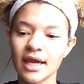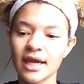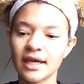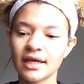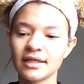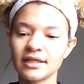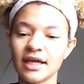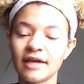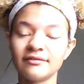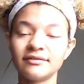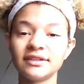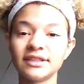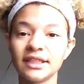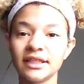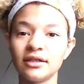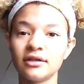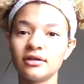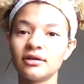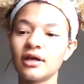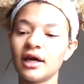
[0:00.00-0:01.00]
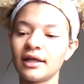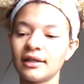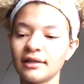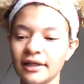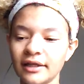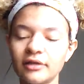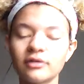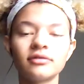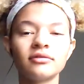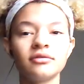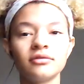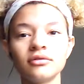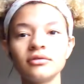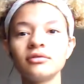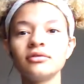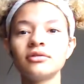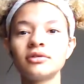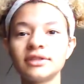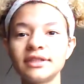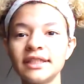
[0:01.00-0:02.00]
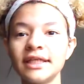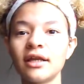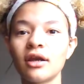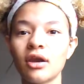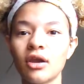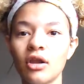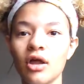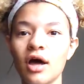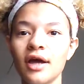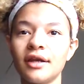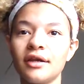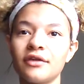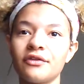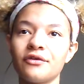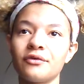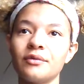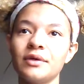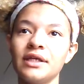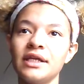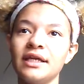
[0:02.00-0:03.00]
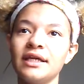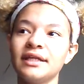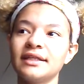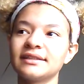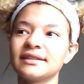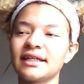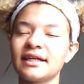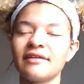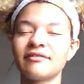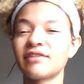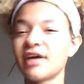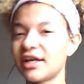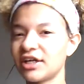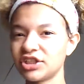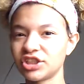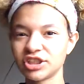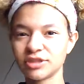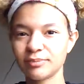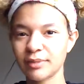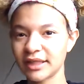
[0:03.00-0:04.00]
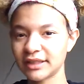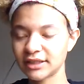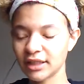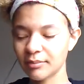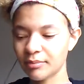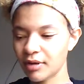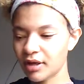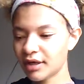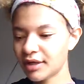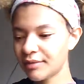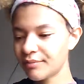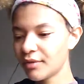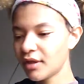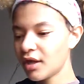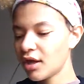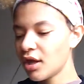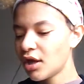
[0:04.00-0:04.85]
and I see it a lot in other readings, and I've kind of just picked up on it.